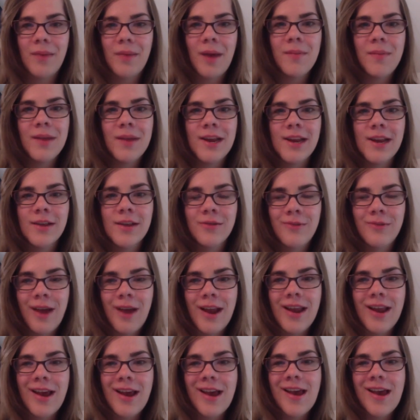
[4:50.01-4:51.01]
I mean, his
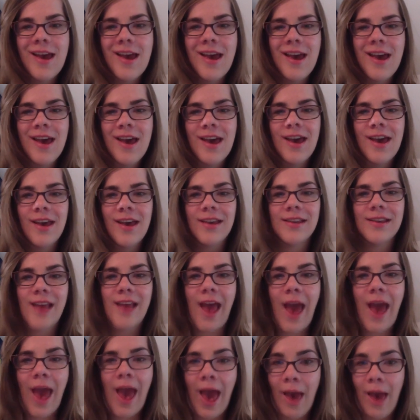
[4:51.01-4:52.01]
writing is
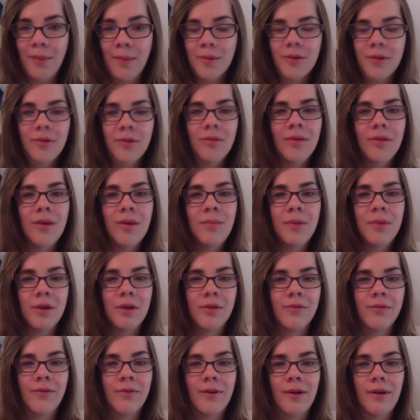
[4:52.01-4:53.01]
absolutely
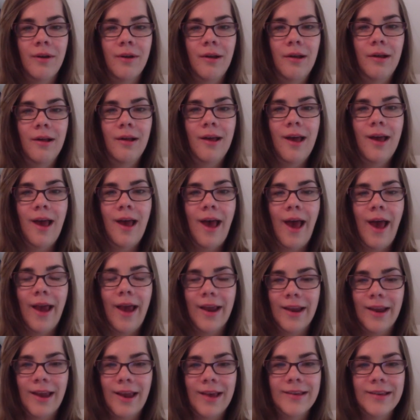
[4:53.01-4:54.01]
beautiful. I
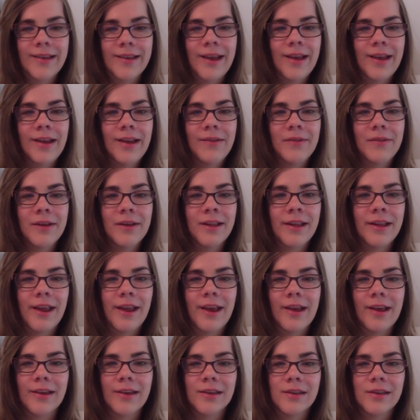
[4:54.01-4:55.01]
cannot say enough good
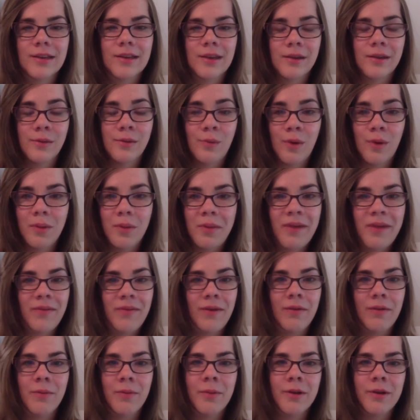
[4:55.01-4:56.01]
things. This is one of my
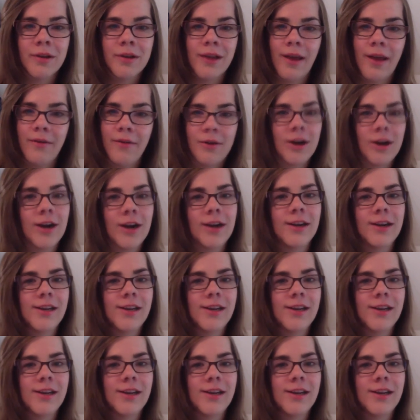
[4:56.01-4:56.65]
favorite books ever.